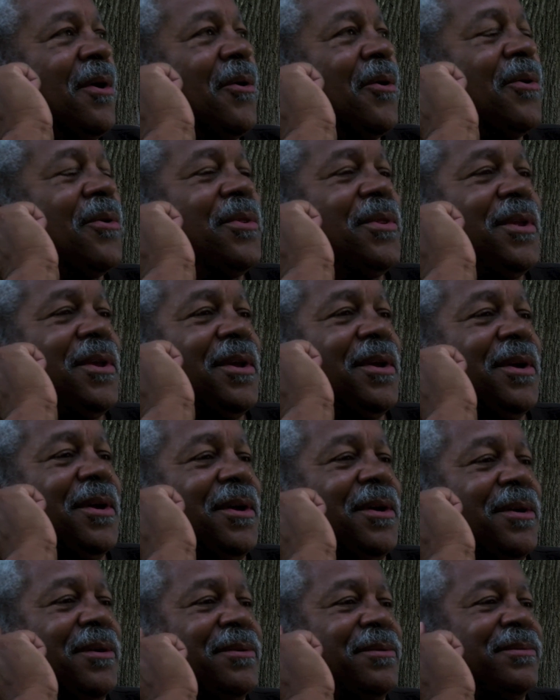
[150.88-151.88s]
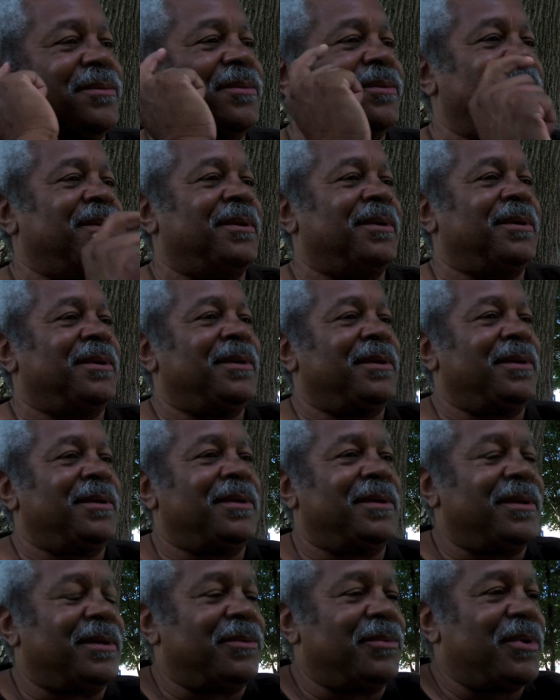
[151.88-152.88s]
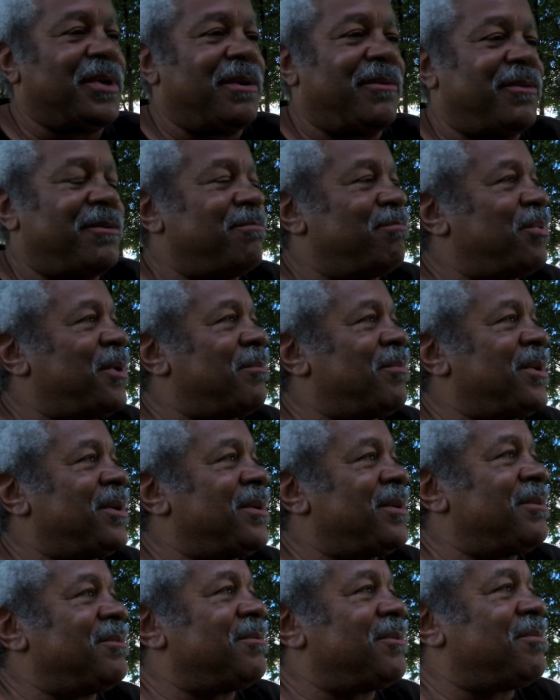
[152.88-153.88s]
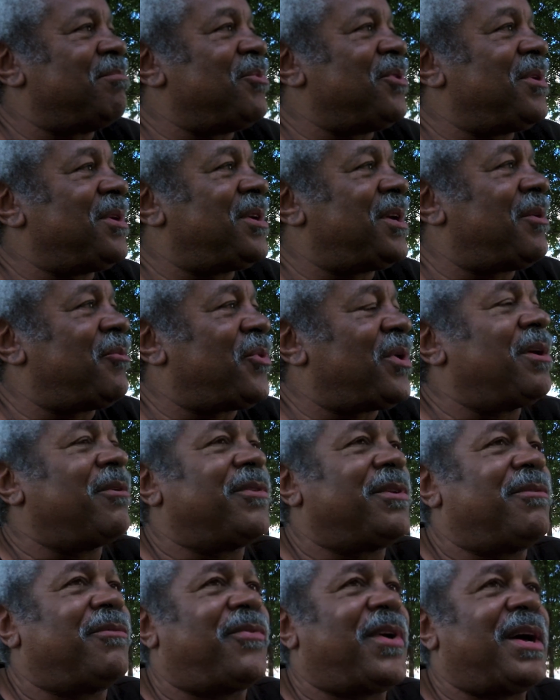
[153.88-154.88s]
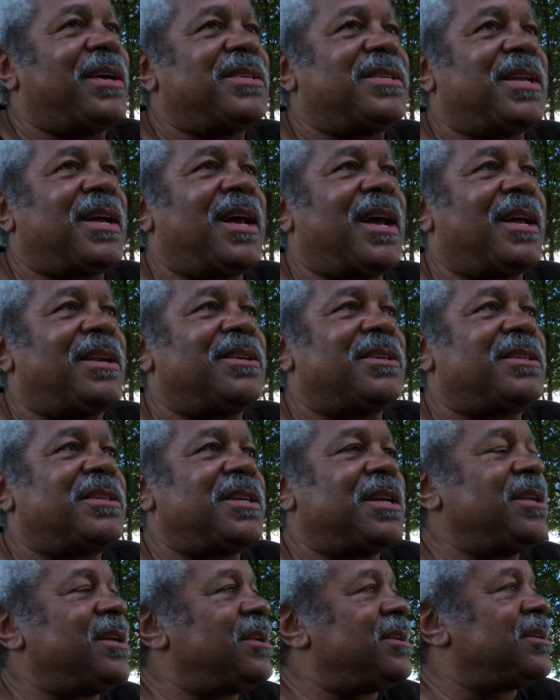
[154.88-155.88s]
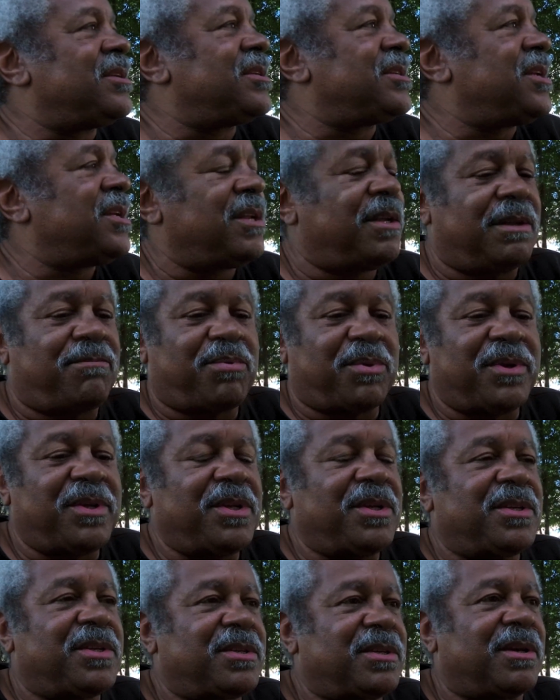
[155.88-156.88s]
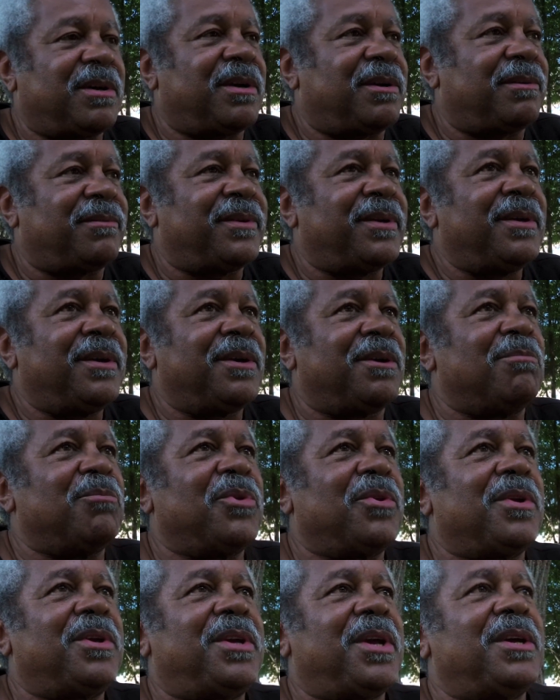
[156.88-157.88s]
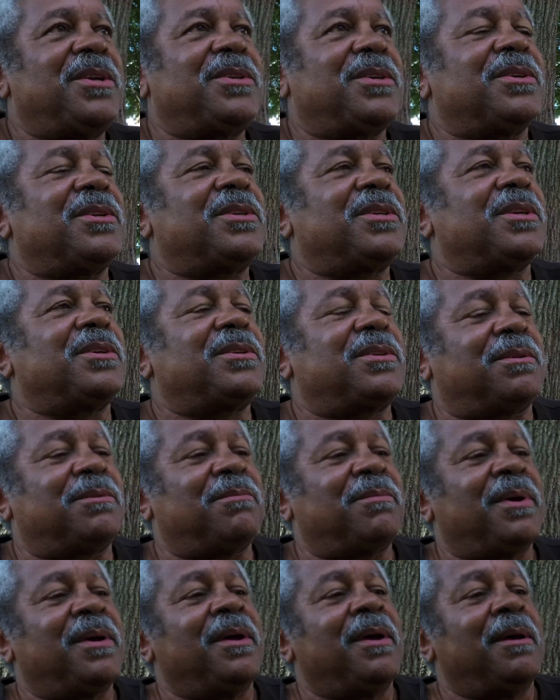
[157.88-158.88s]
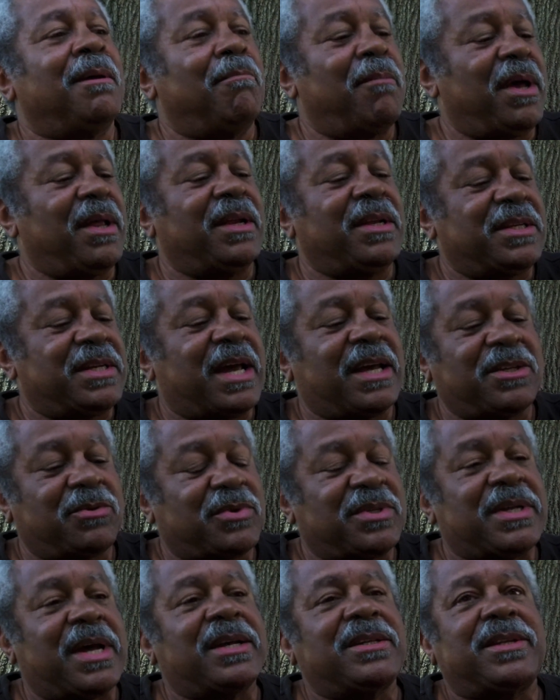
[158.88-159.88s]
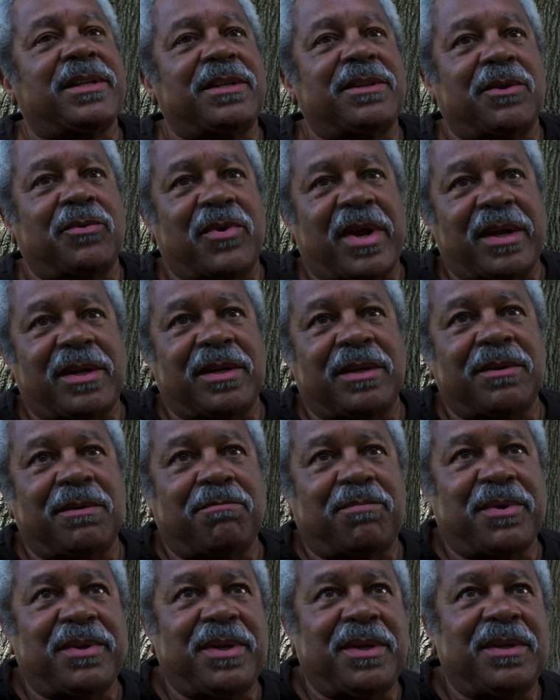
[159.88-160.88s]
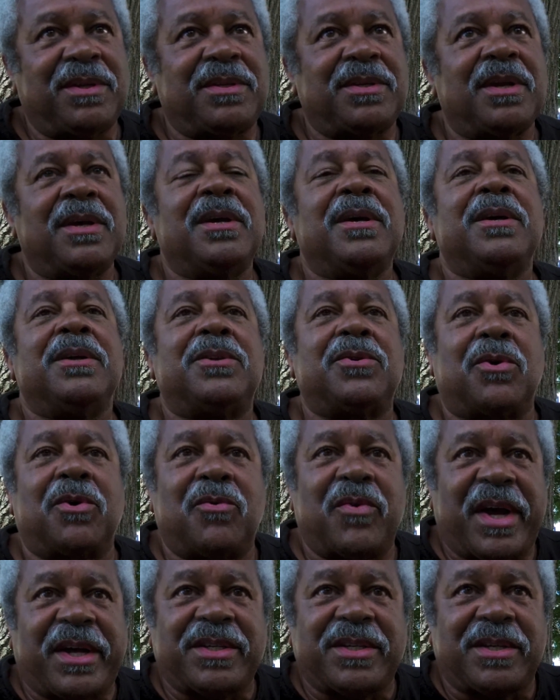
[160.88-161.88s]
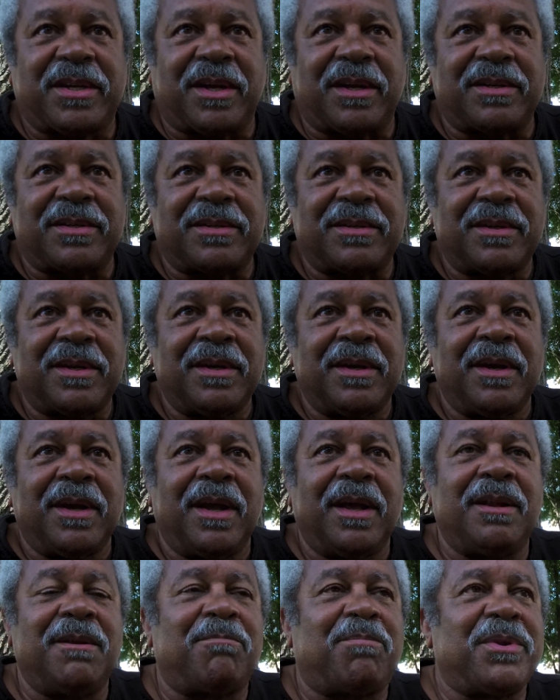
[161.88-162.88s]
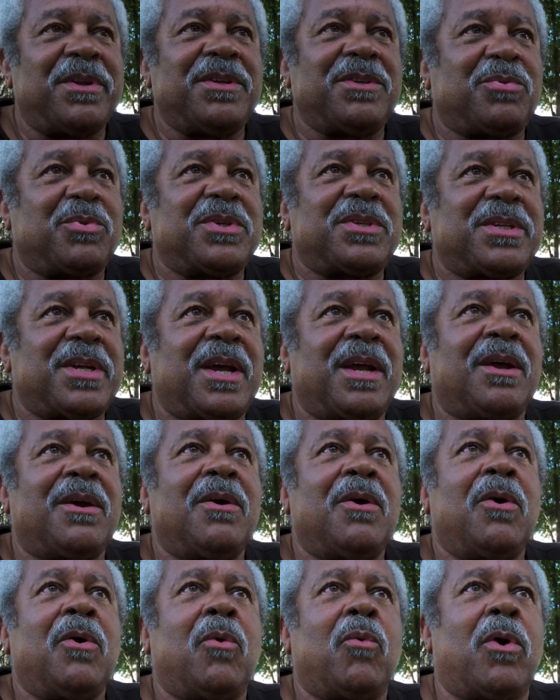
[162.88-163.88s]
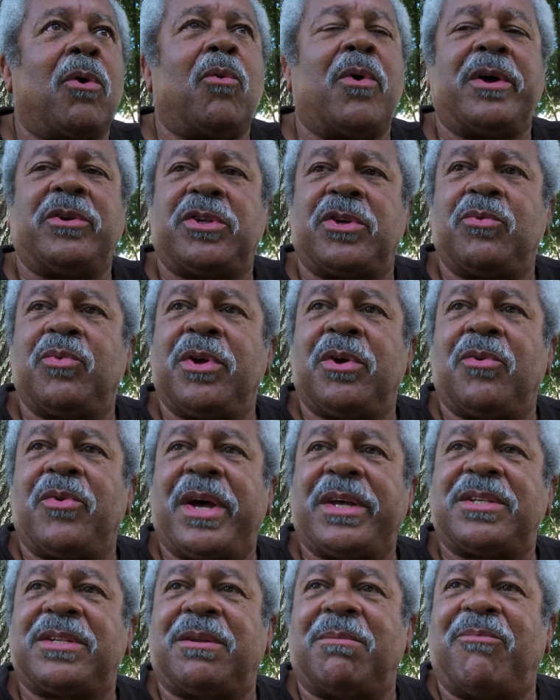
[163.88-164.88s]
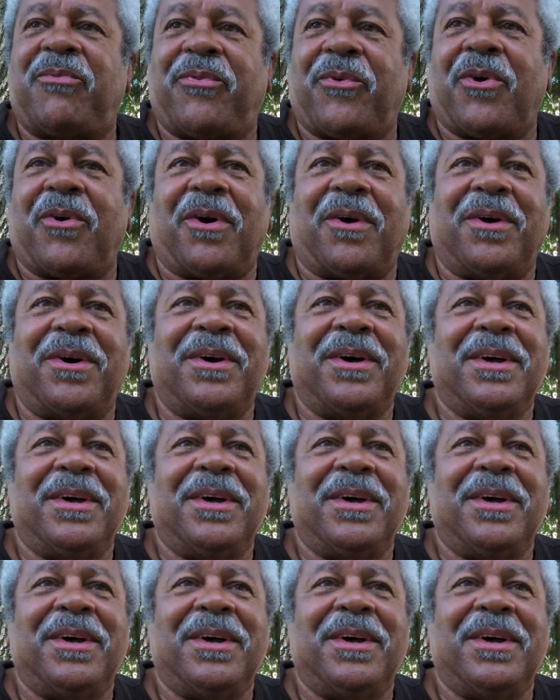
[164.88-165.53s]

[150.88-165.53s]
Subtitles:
the whatever public whatever device they had, the city police communication system. Maynard Jackson was actually directing the police to arrest us, and the police was saying, "Well, what should we arrest them for?"